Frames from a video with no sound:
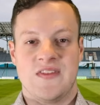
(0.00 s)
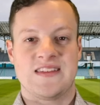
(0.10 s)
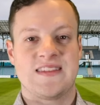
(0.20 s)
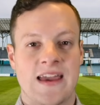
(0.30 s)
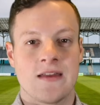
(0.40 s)
The
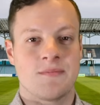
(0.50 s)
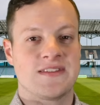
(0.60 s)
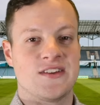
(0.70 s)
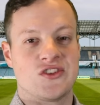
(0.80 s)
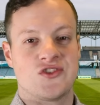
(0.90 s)
second
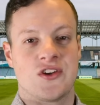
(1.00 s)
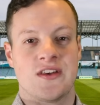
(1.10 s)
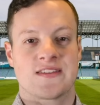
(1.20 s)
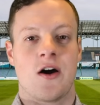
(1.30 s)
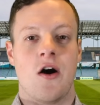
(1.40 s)
position
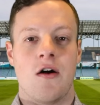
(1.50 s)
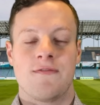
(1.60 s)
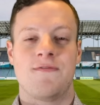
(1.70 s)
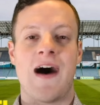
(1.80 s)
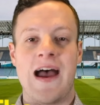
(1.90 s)
drill is
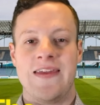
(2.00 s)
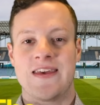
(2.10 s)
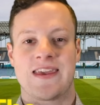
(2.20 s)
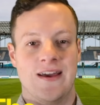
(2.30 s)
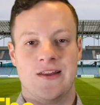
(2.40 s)
called Find
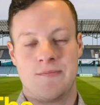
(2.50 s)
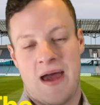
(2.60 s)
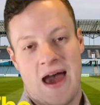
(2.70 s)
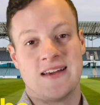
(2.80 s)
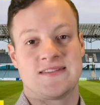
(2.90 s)
the Killer
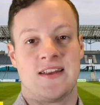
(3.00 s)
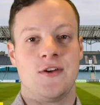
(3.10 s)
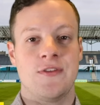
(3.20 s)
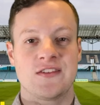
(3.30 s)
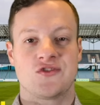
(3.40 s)
Pass. To
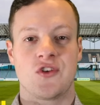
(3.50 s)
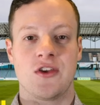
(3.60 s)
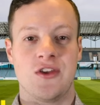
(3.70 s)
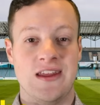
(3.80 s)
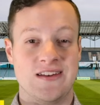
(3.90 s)
do this
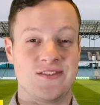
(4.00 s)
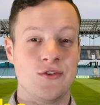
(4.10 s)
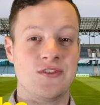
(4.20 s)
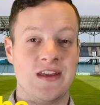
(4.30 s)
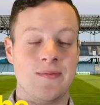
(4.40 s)
drill, you need
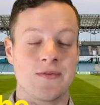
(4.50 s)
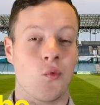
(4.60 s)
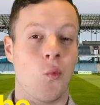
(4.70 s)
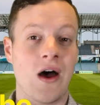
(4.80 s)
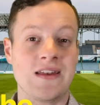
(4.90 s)
2 teams.
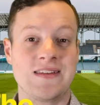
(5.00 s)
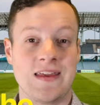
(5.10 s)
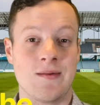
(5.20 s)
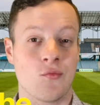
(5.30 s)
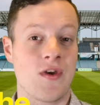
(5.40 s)
One
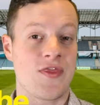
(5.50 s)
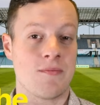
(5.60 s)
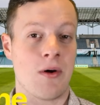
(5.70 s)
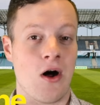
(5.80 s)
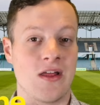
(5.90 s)
team with
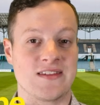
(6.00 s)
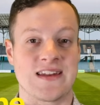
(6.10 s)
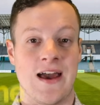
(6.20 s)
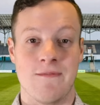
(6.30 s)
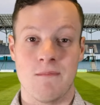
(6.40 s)
the ball is
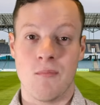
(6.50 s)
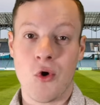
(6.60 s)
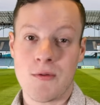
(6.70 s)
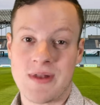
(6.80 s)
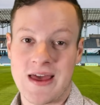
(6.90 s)
going to have
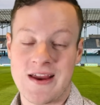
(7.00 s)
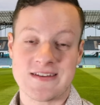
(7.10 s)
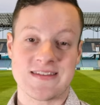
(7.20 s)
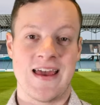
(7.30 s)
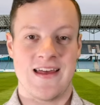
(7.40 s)
more
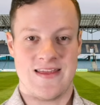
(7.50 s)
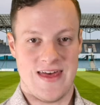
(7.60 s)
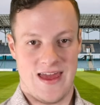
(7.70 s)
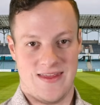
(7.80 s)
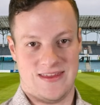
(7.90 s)
players
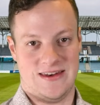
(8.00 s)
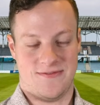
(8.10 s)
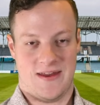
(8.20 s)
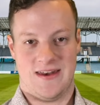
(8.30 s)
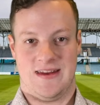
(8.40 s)
than the
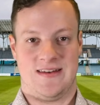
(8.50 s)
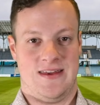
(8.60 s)
defending